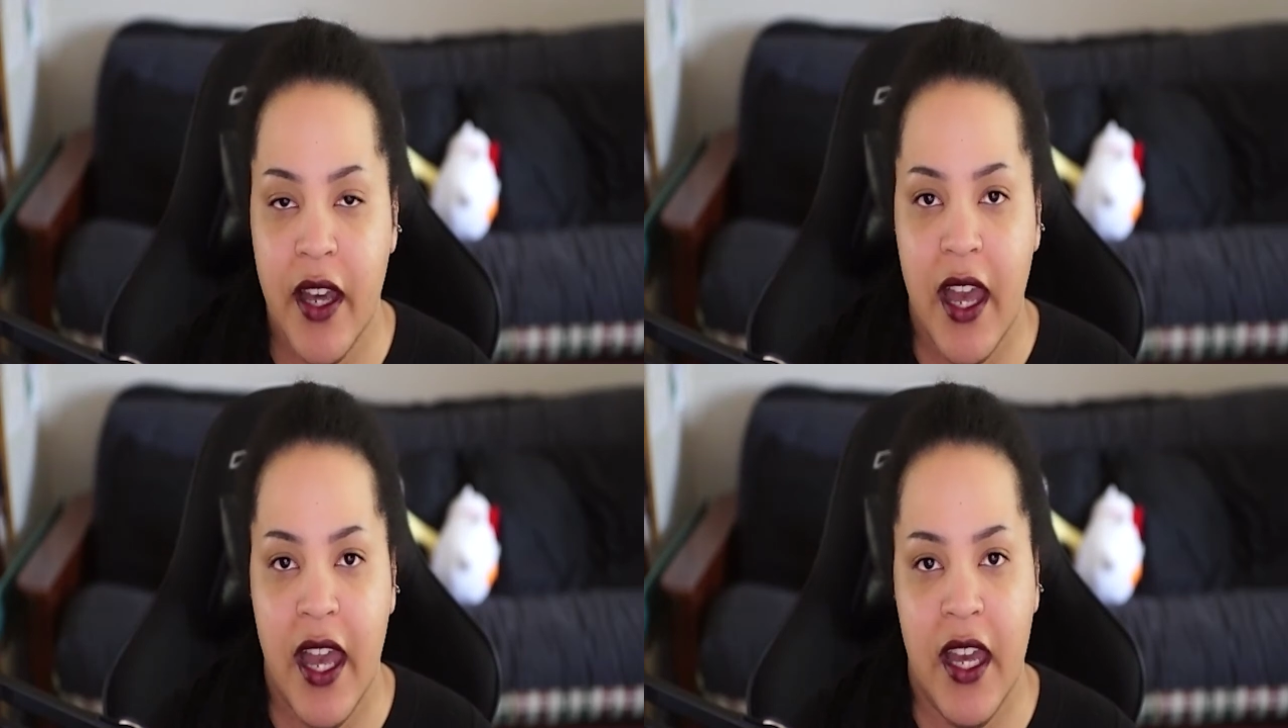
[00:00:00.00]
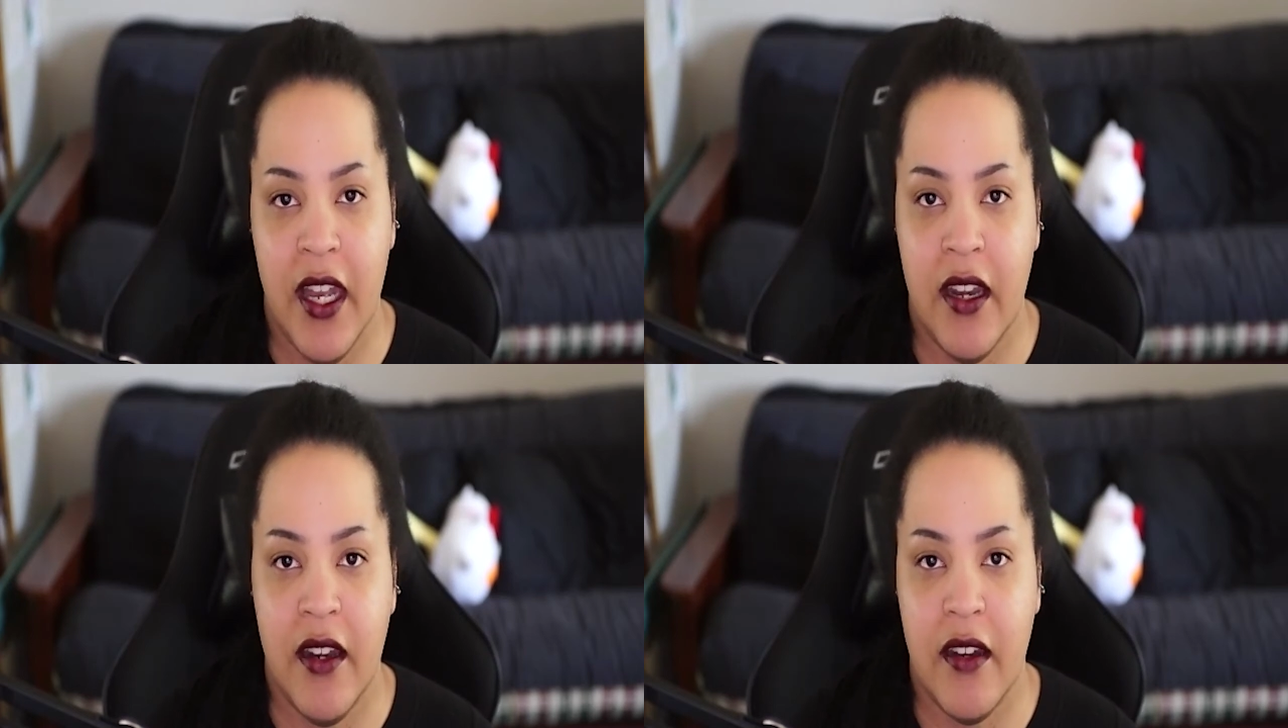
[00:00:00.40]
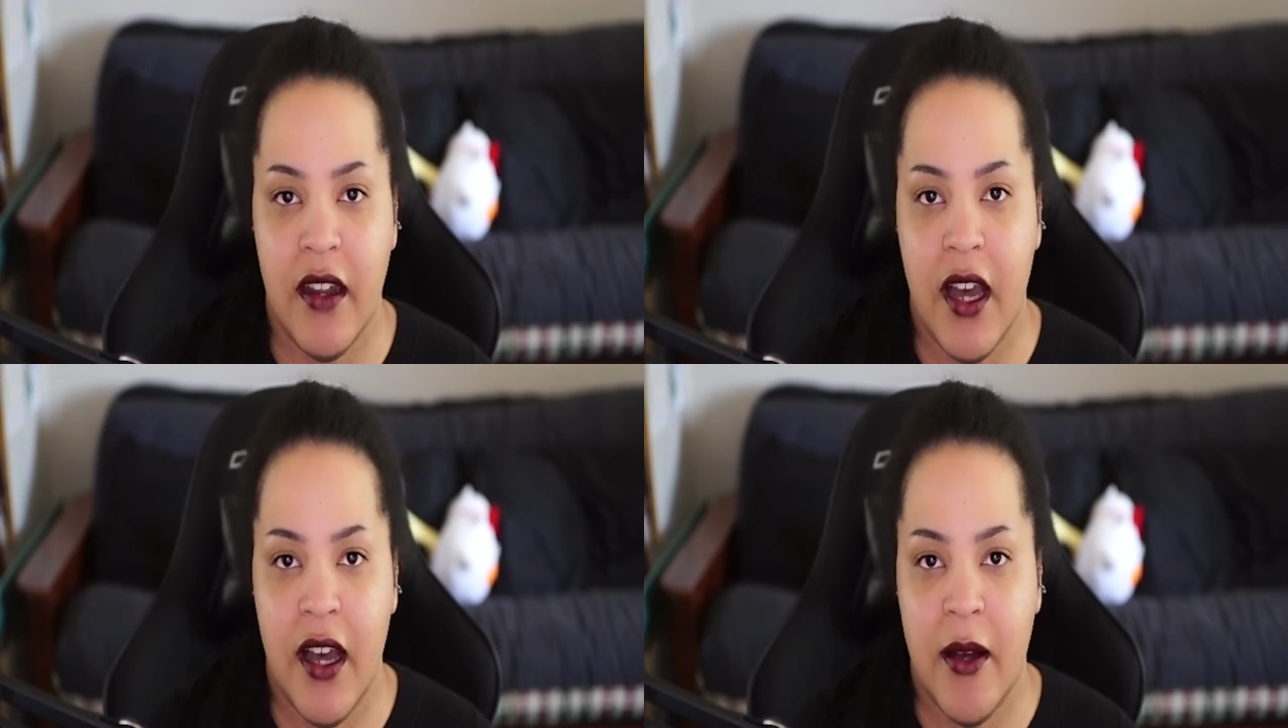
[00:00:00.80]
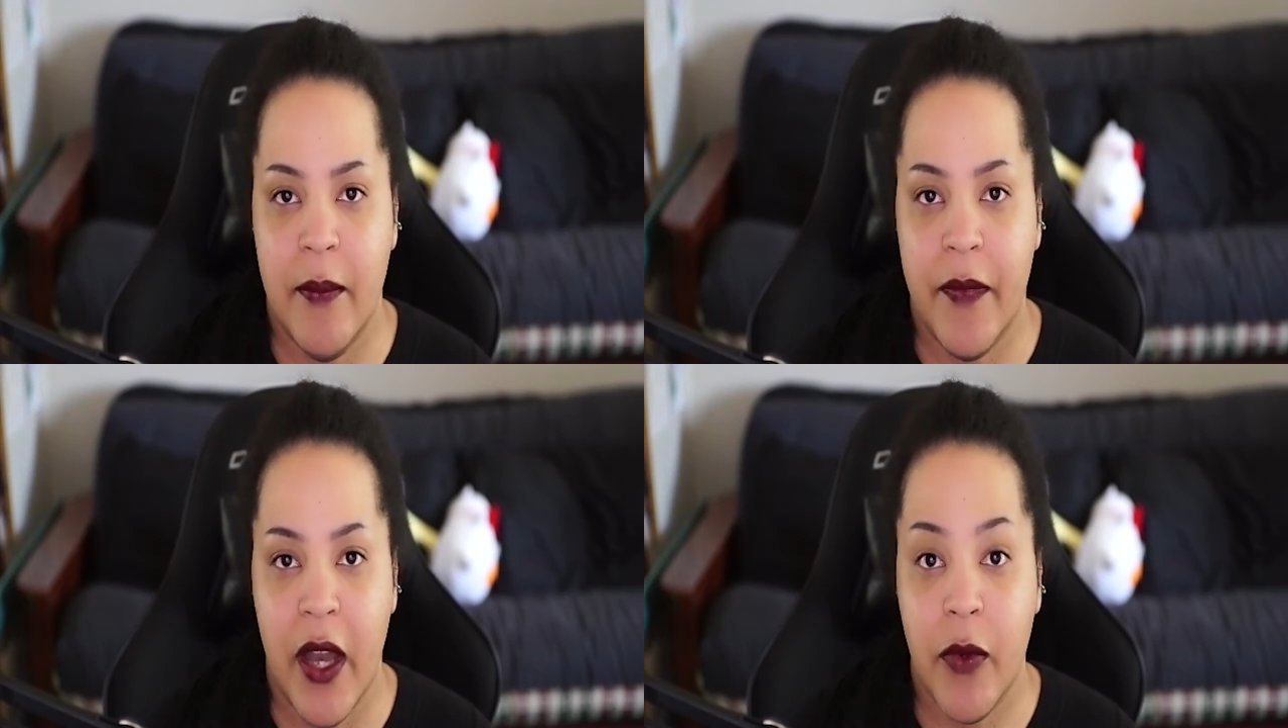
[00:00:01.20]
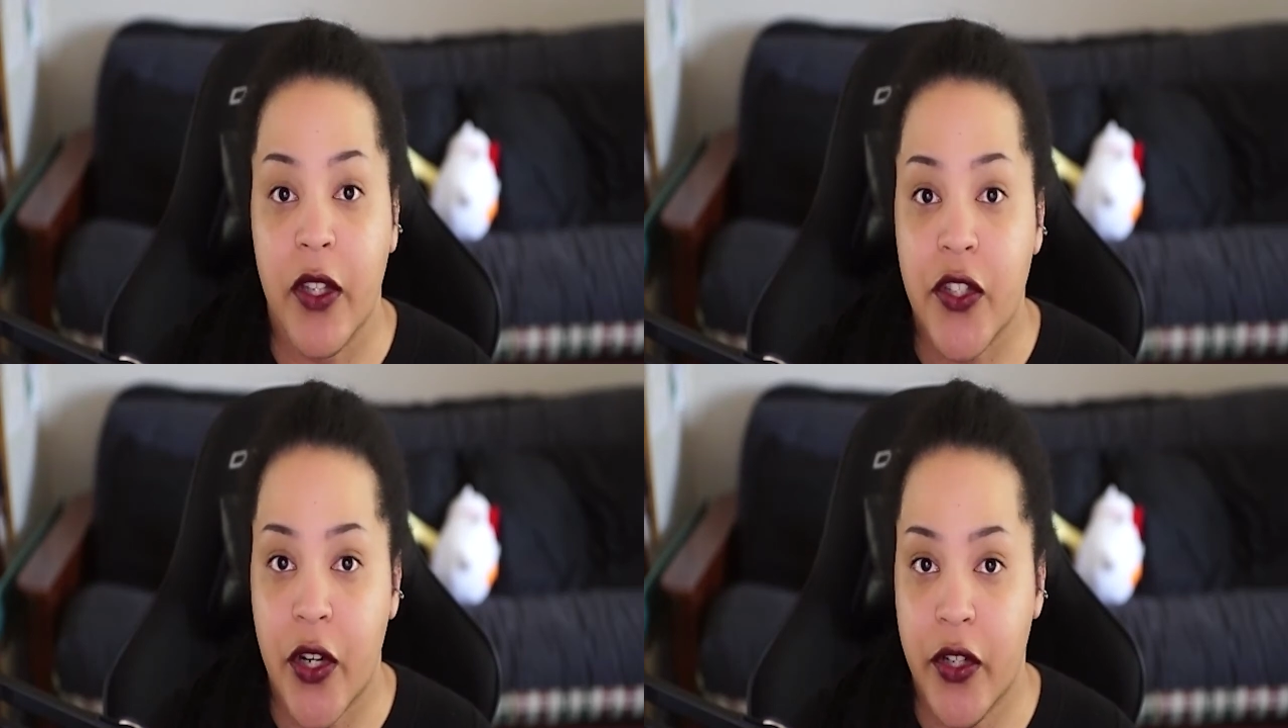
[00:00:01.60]
And I really
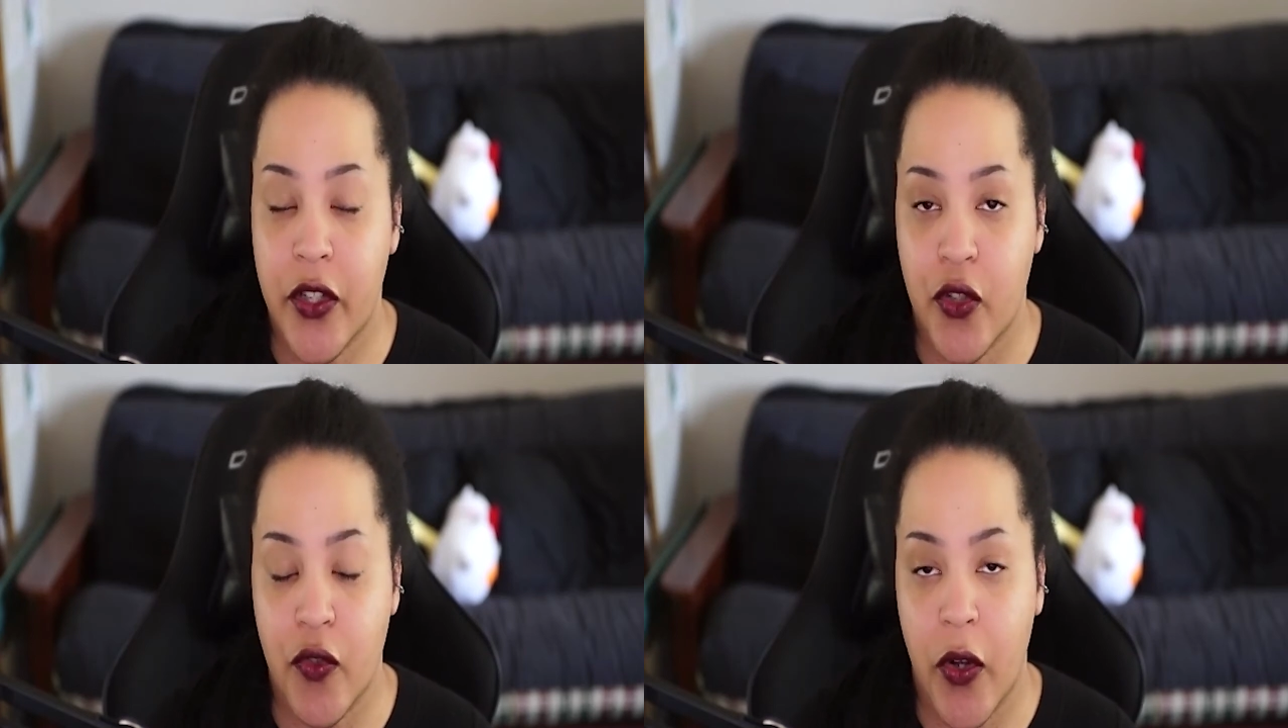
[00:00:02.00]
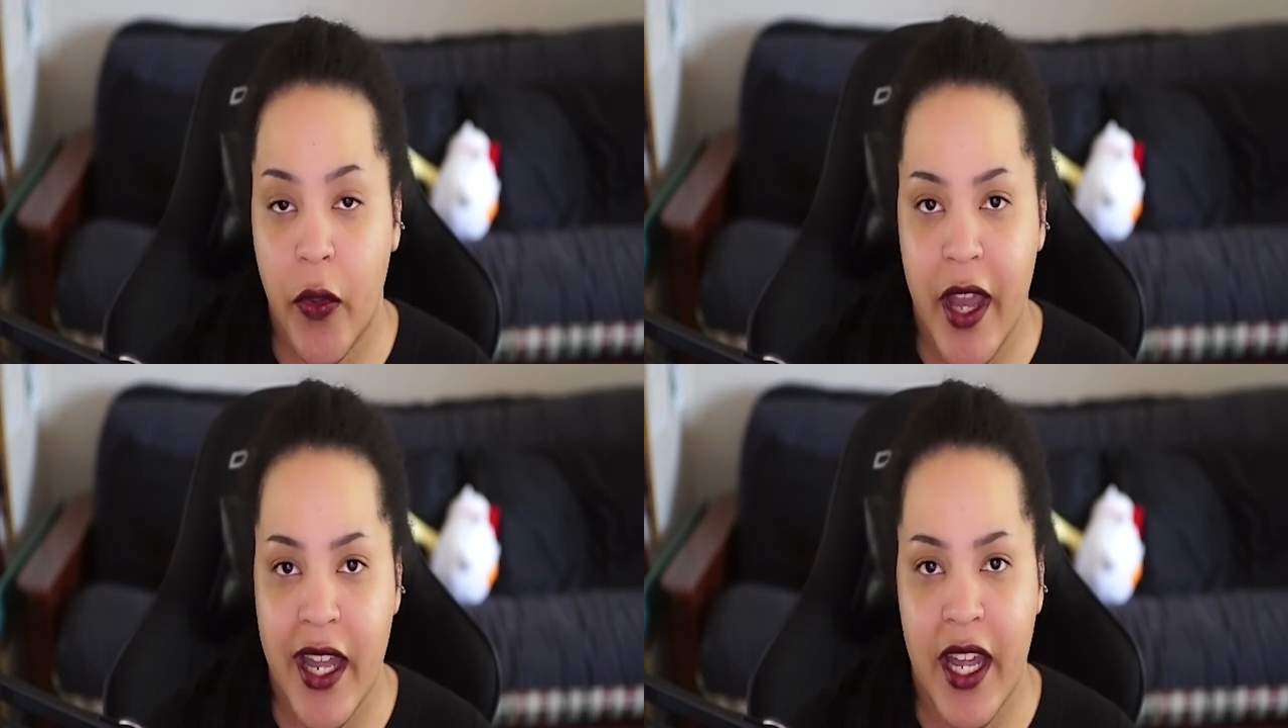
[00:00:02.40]
started to struggle then.